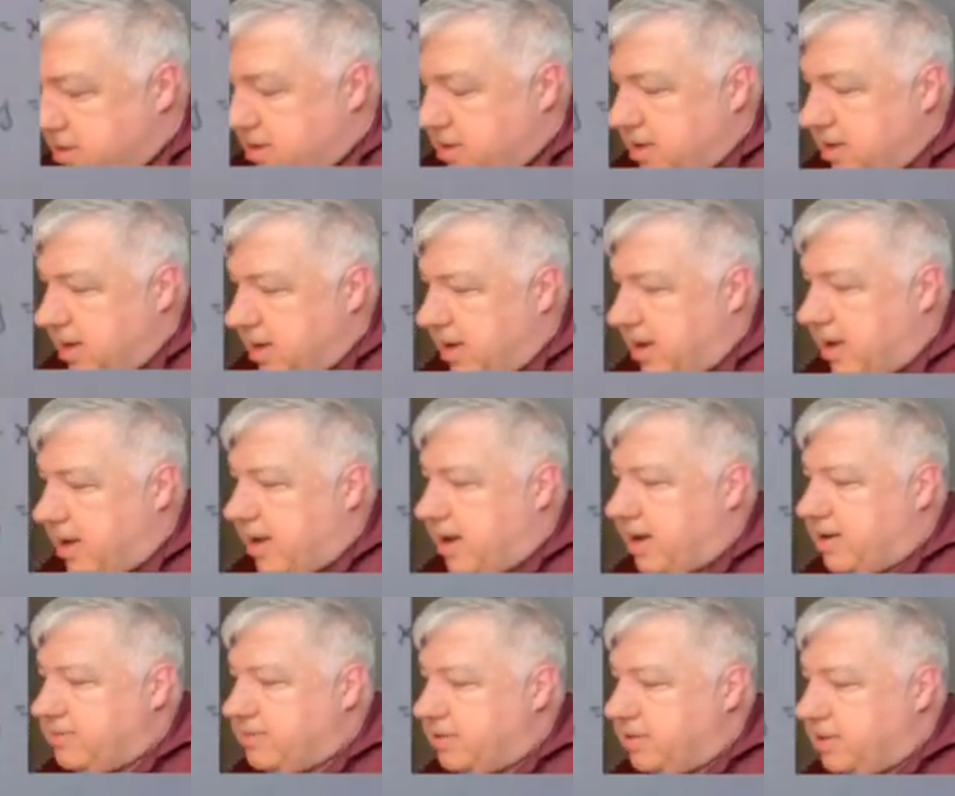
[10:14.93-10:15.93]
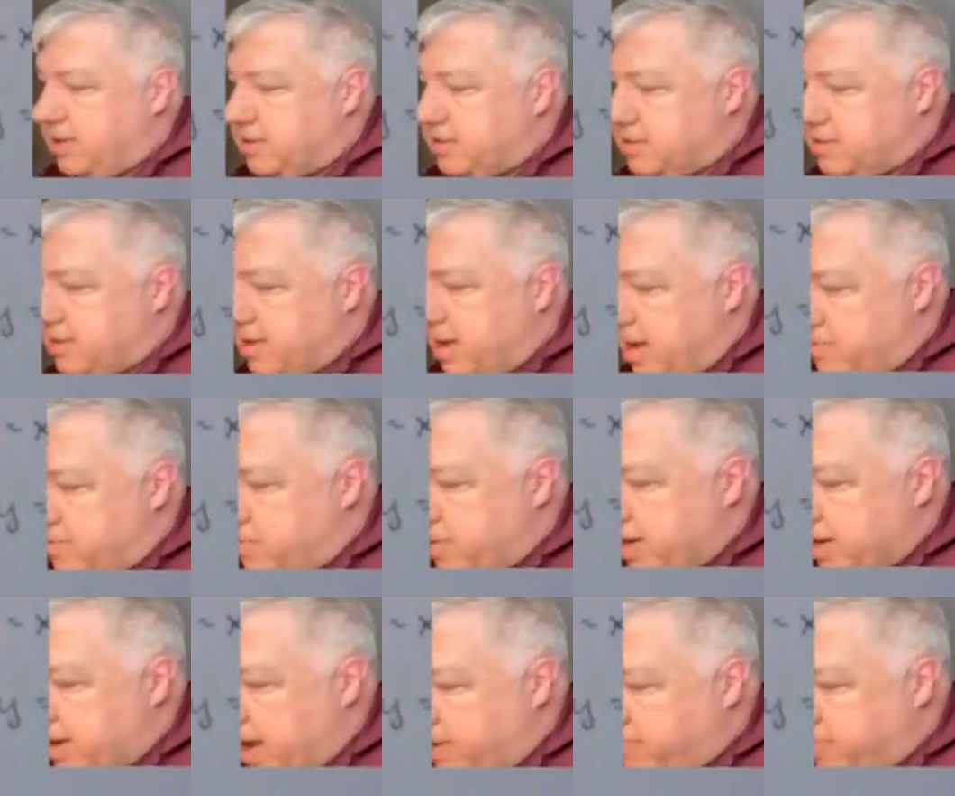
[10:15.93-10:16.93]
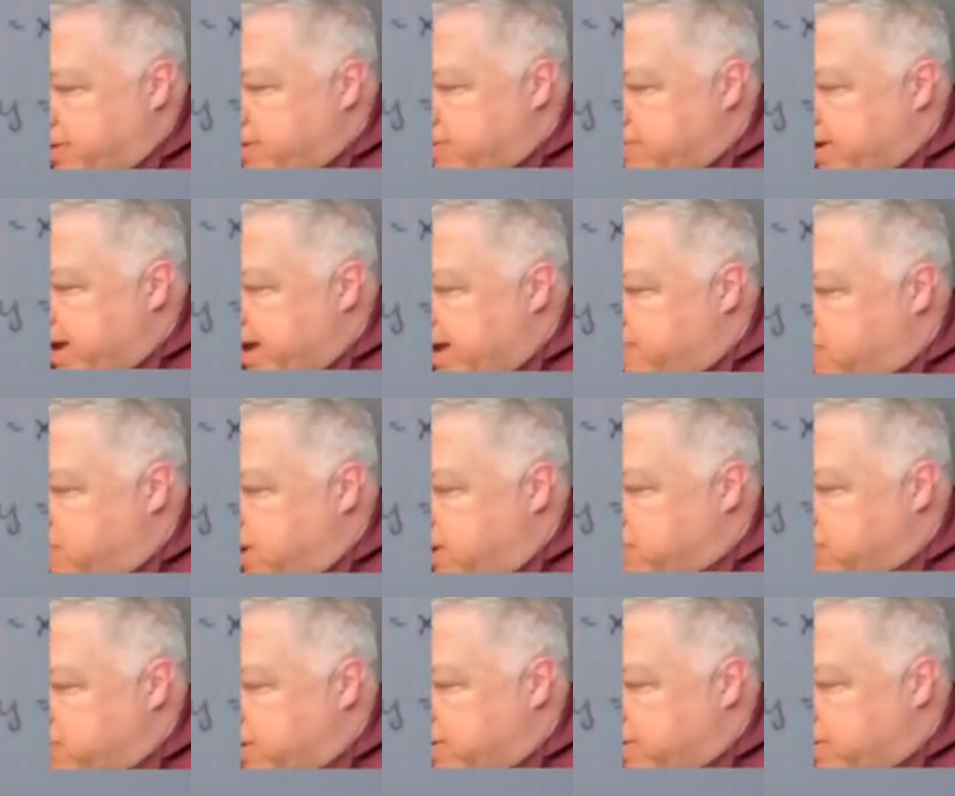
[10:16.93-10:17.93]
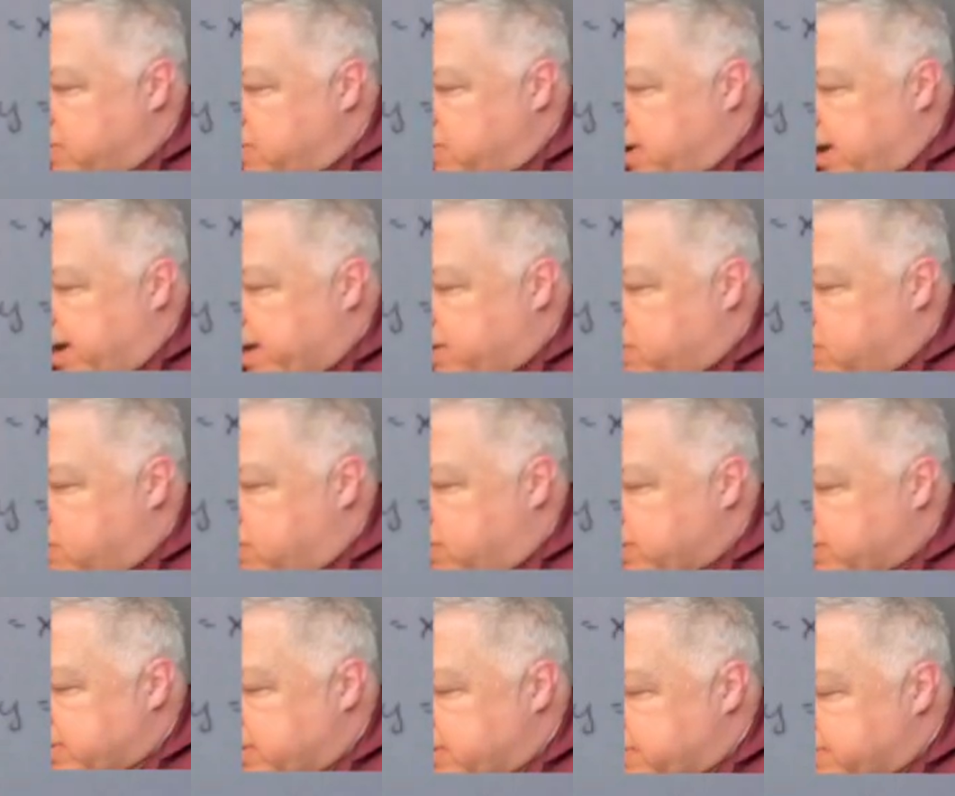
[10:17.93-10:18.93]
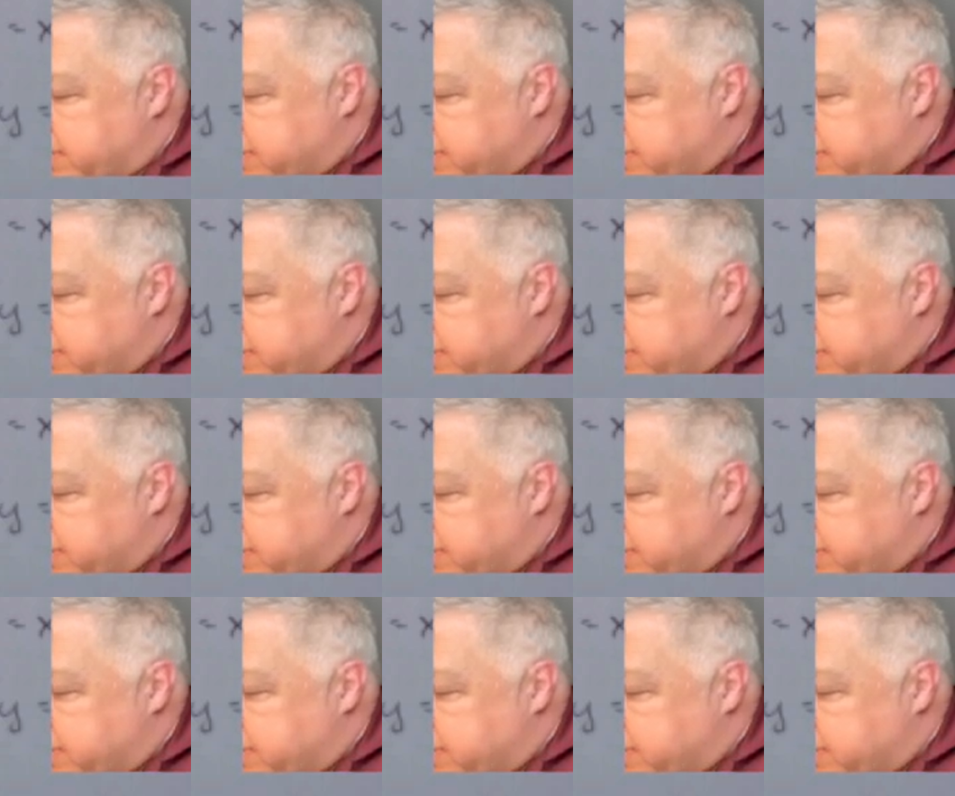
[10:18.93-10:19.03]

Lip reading: And instead we do have one where the y coordinate